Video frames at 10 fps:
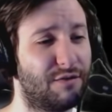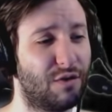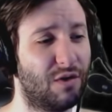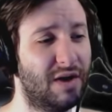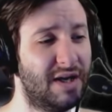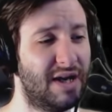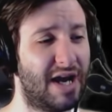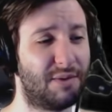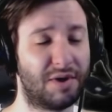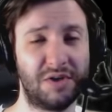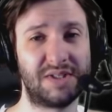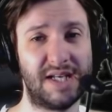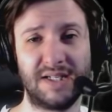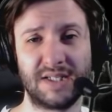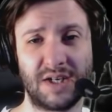for anyone who's
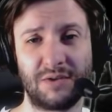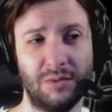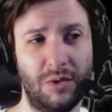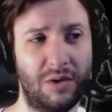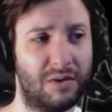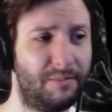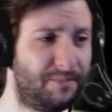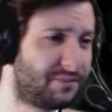into Total War.